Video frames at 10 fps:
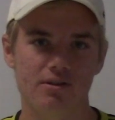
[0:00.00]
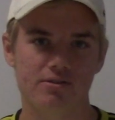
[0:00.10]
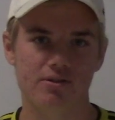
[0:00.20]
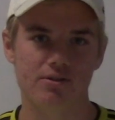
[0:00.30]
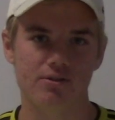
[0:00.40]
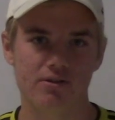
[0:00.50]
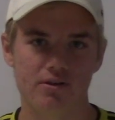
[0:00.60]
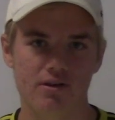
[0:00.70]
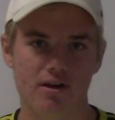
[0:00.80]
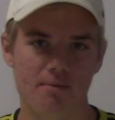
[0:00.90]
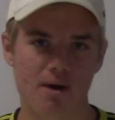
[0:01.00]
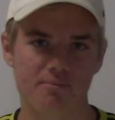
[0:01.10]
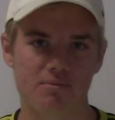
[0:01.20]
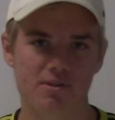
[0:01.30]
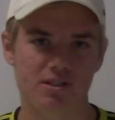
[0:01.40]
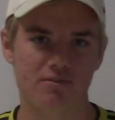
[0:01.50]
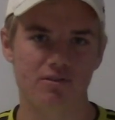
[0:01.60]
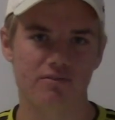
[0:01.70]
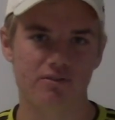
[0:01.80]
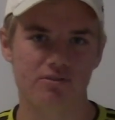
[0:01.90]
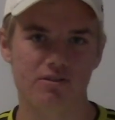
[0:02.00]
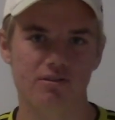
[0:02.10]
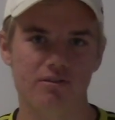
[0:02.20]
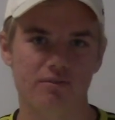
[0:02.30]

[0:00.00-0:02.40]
So I'm optimistic for the future.